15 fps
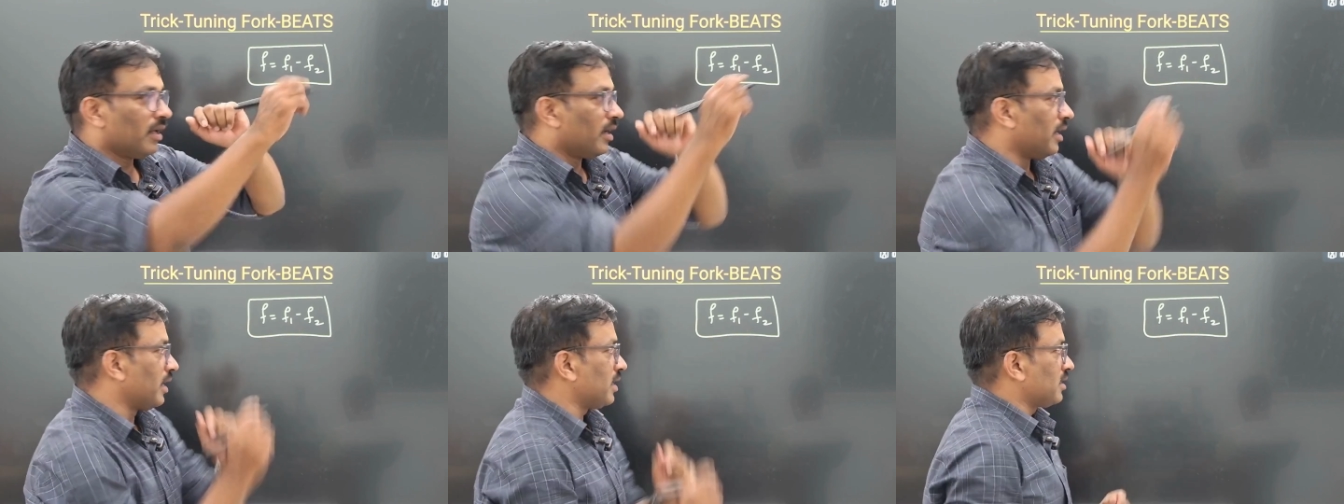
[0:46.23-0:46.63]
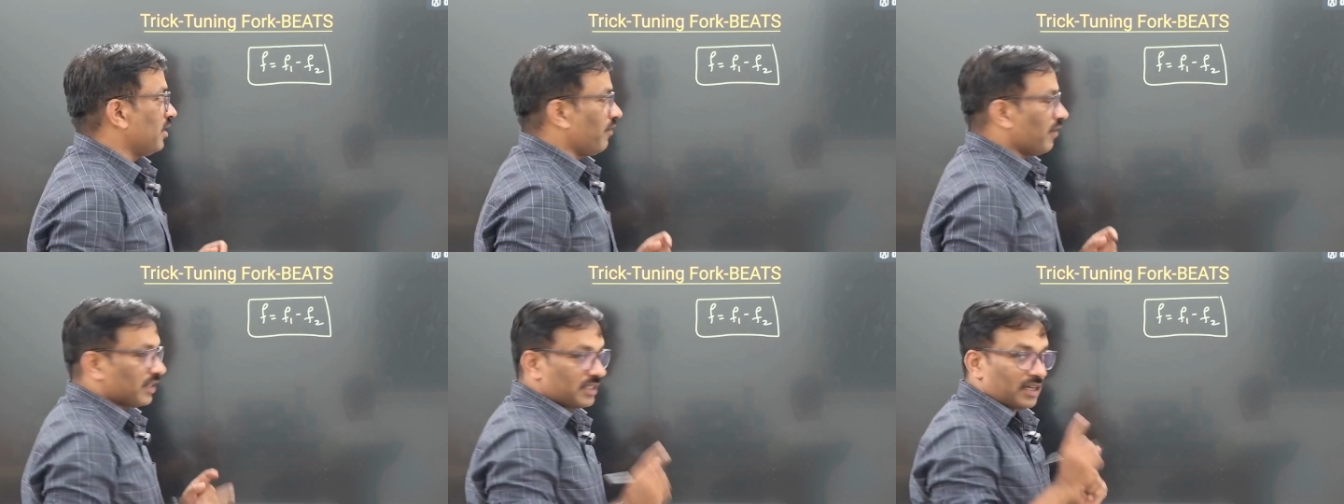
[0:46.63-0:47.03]
Let us see
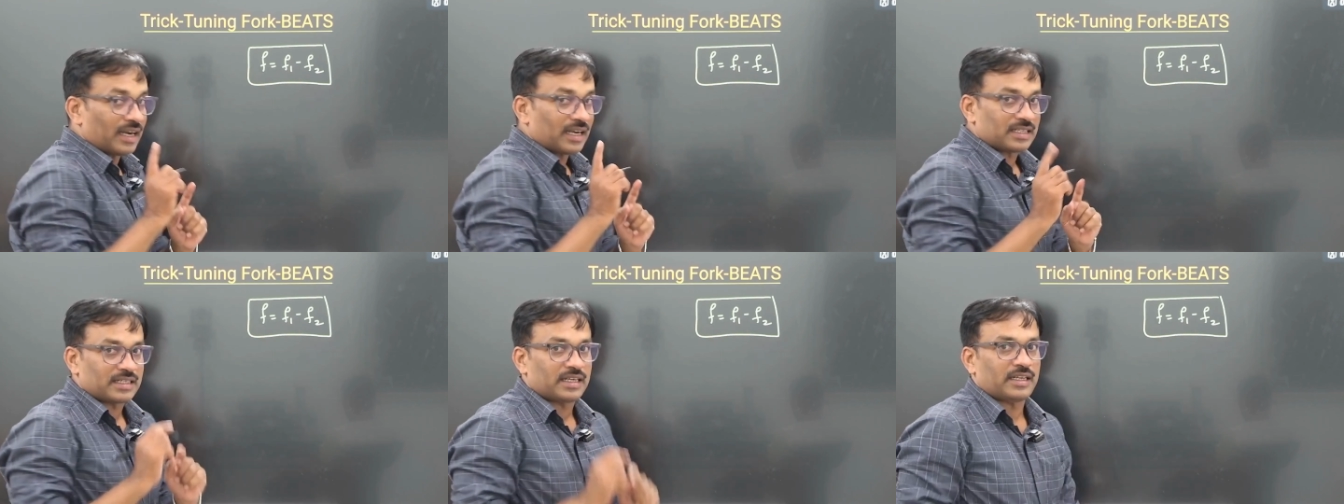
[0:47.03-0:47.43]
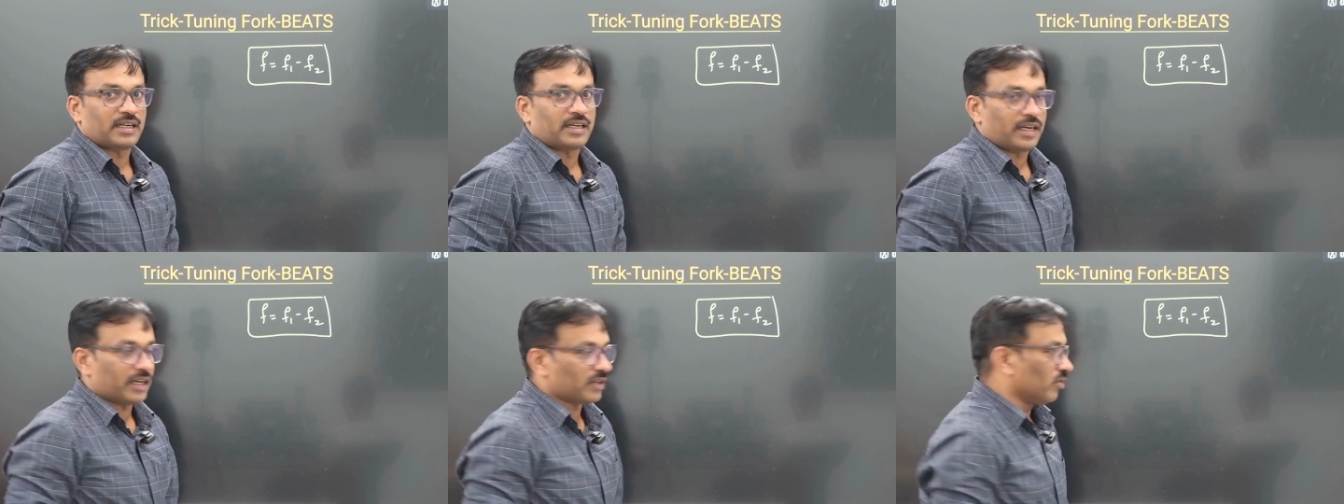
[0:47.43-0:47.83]
first understand the
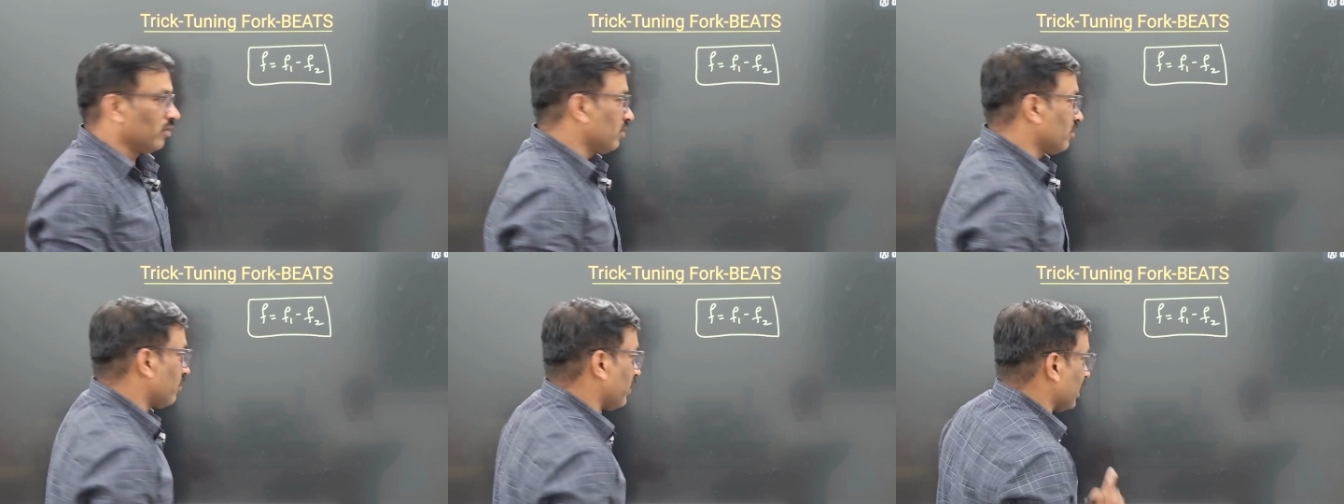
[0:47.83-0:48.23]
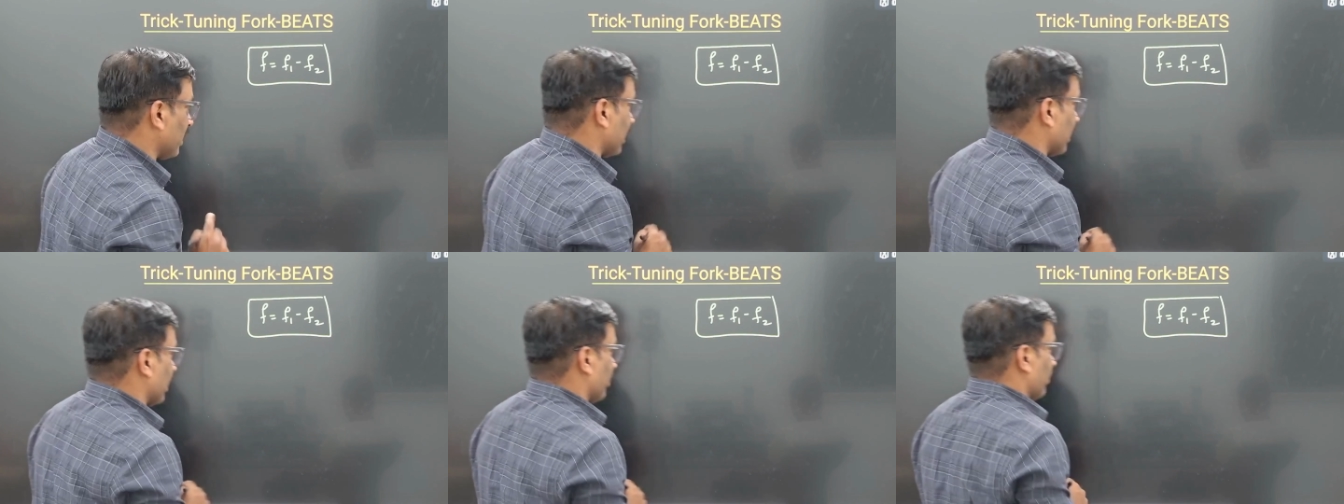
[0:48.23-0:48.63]
trick now very
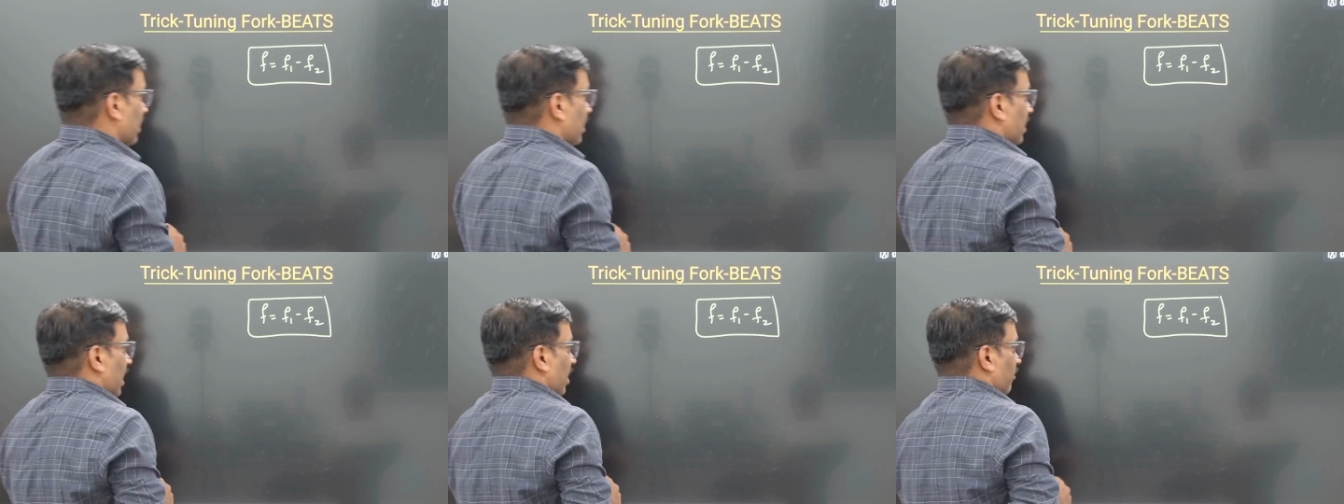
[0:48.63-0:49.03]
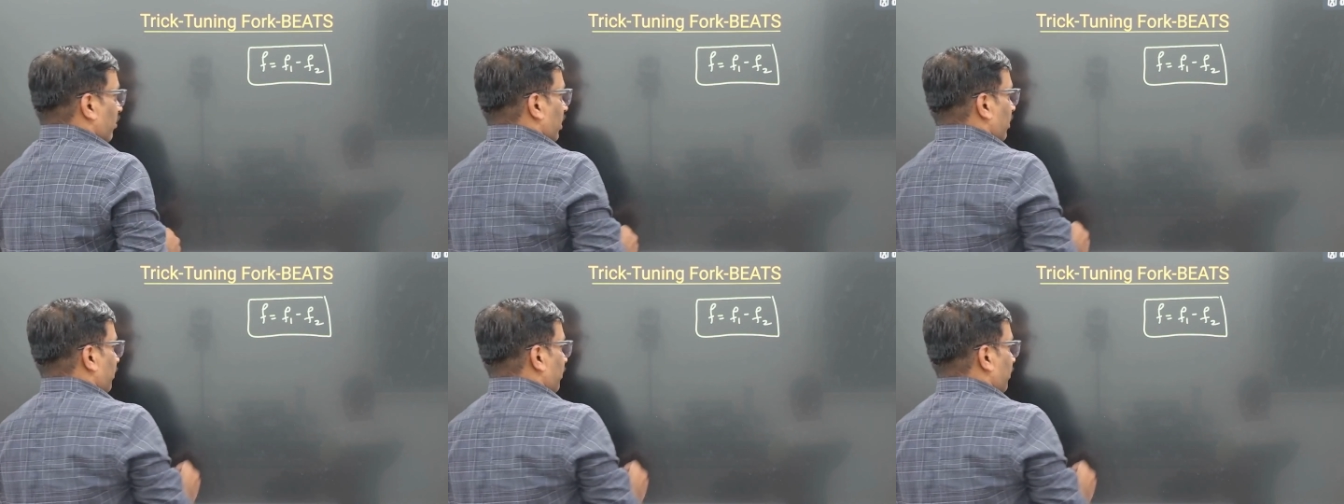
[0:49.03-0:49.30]
clear, very carefully.